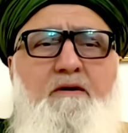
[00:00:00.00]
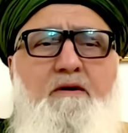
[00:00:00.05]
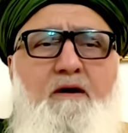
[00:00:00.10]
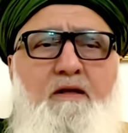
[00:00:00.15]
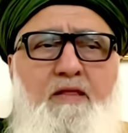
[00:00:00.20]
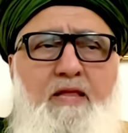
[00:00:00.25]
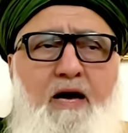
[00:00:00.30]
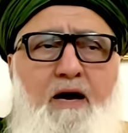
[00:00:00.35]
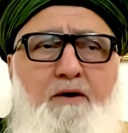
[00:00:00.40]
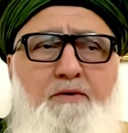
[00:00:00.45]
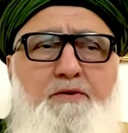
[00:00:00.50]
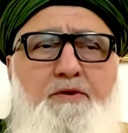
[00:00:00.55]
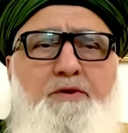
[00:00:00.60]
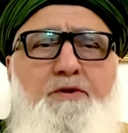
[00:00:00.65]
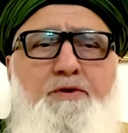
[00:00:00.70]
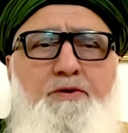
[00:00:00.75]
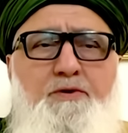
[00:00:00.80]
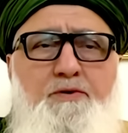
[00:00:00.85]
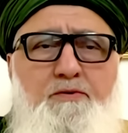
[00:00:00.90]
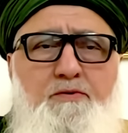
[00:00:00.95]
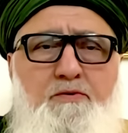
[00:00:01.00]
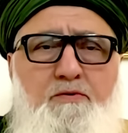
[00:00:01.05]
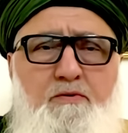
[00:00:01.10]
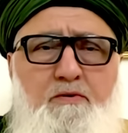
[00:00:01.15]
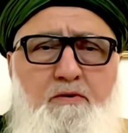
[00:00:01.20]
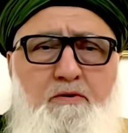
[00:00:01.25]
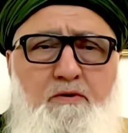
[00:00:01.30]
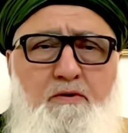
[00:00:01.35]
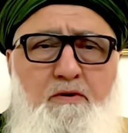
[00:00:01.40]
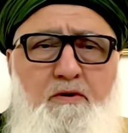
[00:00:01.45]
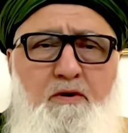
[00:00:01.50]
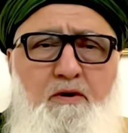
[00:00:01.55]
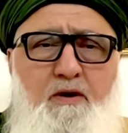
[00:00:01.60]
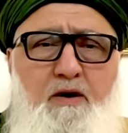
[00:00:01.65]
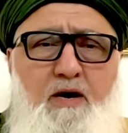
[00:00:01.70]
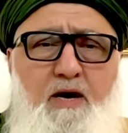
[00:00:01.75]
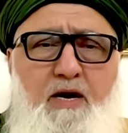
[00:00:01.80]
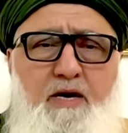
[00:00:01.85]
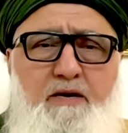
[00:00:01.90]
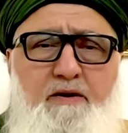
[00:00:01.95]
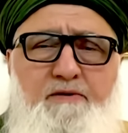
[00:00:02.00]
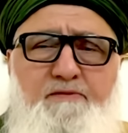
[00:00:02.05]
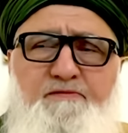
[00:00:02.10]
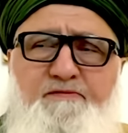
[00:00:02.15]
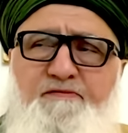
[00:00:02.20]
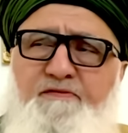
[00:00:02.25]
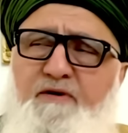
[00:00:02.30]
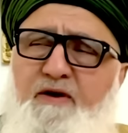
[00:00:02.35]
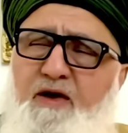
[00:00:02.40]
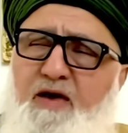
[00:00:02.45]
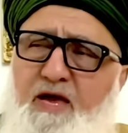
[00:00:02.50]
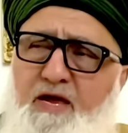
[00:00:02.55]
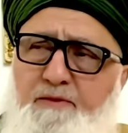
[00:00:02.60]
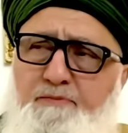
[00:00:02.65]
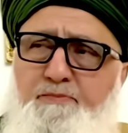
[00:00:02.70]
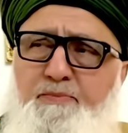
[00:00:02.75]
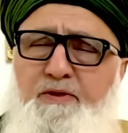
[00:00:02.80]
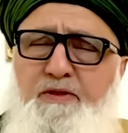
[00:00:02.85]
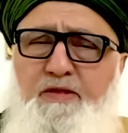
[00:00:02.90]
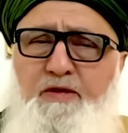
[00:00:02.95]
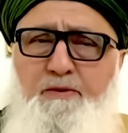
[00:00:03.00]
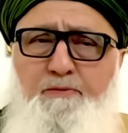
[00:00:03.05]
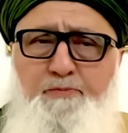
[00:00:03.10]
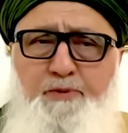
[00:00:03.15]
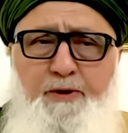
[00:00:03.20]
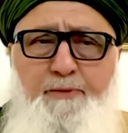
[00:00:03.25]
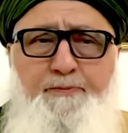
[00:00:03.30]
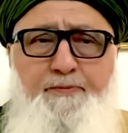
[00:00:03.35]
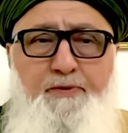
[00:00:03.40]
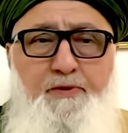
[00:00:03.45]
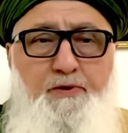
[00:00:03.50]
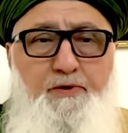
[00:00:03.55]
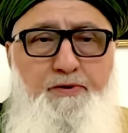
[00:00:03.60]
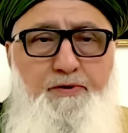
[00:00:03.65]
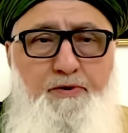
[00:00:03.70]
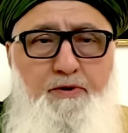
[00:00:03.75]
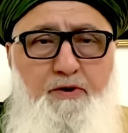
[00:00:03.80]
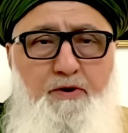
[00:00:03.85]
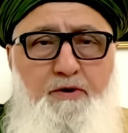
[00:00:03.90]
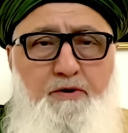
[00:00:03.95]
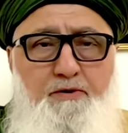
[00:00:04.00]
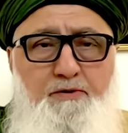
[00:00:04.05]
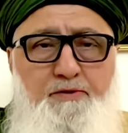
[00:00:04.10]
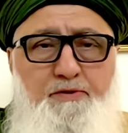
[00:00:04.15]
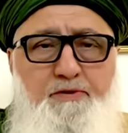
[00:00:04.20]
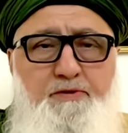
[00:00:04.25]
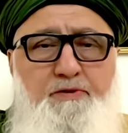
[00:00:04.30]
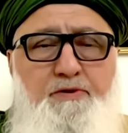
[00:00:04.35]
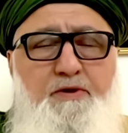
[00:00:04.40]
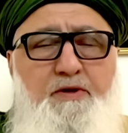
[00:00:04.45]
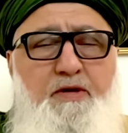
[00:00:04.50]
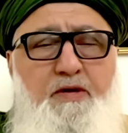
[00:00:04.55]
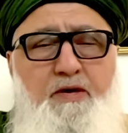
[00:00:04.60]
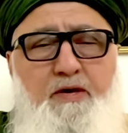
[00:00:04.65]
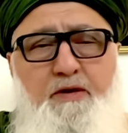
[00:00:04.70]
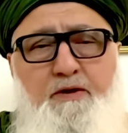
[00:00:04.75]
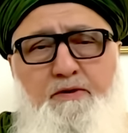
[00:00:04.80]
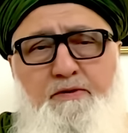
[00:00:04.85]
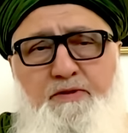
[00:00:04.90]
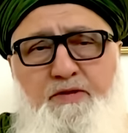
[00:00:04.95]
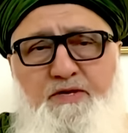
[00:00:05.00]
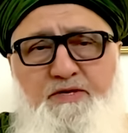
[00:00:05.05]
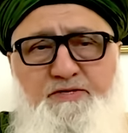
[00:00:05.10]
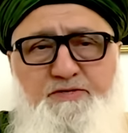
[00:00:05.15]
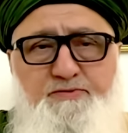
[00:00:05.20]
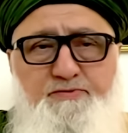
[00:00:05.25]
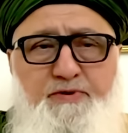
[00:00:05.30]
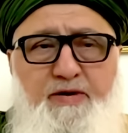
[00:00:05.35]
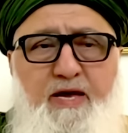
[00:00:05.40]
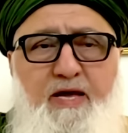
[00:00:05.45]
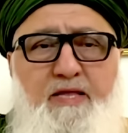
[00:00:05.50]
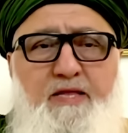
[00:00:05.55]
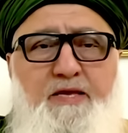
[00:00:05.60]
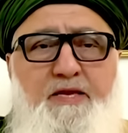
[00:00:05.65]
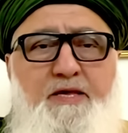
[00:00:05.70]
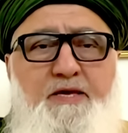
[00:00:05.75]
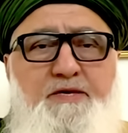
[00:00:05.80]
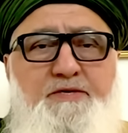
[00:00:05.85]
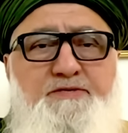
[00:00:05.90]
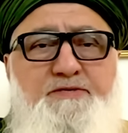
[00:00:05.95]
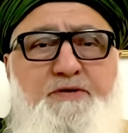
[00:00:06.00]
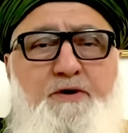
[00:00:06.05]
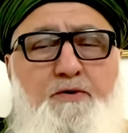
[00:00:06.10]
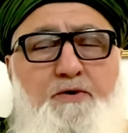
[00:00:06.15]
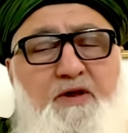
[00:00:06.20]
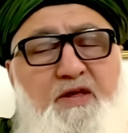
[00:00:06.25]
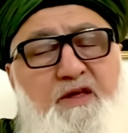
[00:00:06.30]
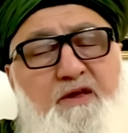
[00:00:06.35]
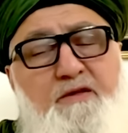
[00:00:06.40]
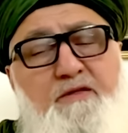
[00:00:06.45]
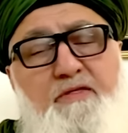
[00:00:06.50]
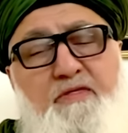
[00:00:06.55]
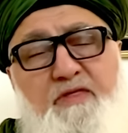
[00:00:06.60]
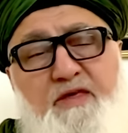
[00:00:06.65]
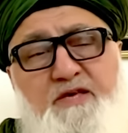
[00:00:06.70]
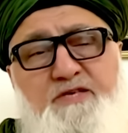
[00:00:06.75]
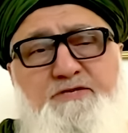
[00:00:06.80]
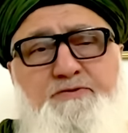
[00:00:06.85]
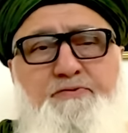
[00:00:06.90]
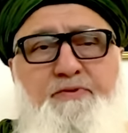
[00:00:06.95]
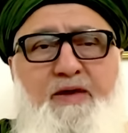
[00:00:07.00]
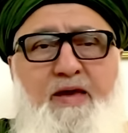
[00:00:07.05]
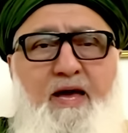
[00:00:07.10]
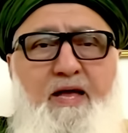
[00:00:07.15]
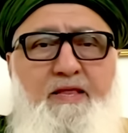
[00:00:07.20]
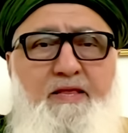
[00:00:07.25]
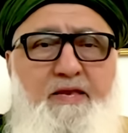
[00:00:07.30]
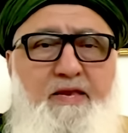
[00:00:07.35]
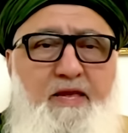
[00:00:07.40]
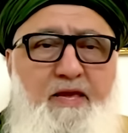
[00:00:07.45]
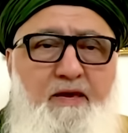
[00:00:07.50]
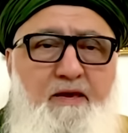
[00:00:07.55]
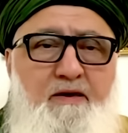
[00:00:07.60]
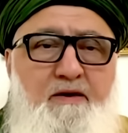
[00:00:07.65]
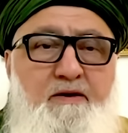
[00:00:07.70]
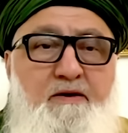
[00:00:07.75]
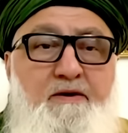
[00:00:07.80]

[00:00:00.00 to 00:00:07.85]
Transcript: allowed you out of 8 billion people on earth to hear these realities or hear this reality.